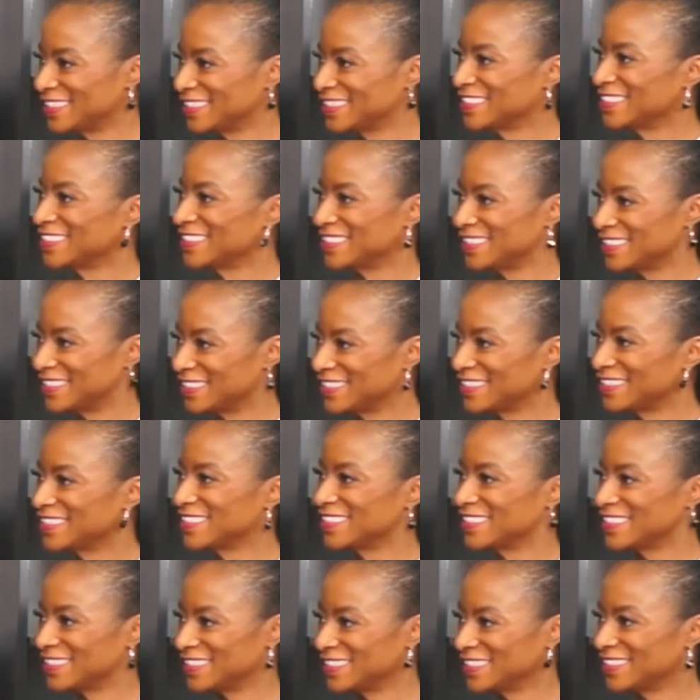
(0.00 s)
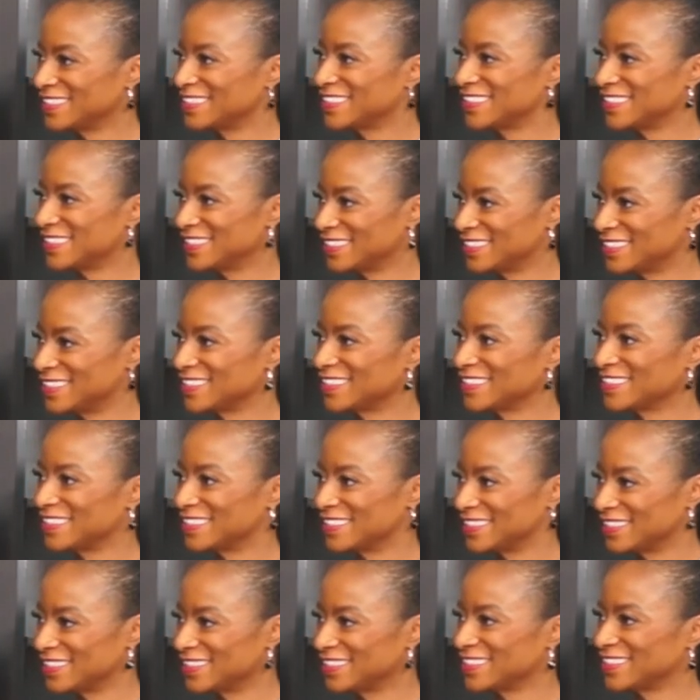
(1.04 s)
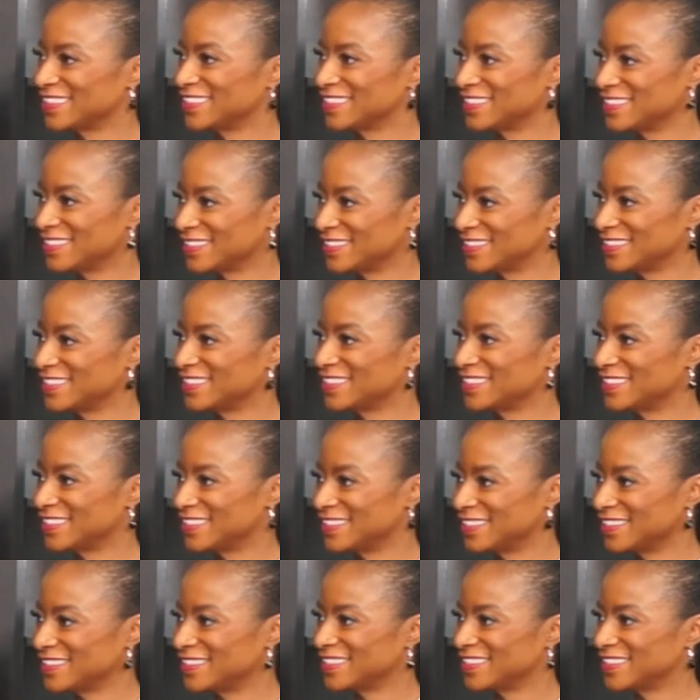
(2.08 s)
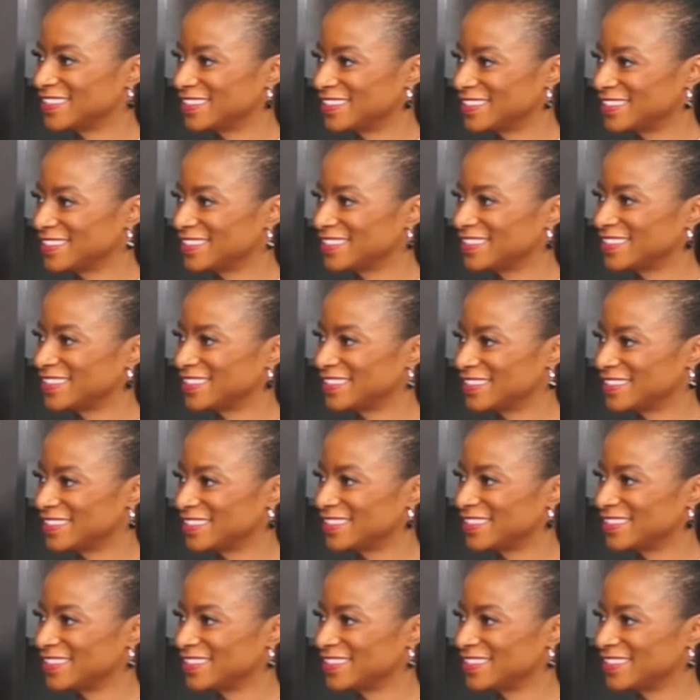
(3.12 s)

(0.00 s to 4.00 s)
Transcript: (silent)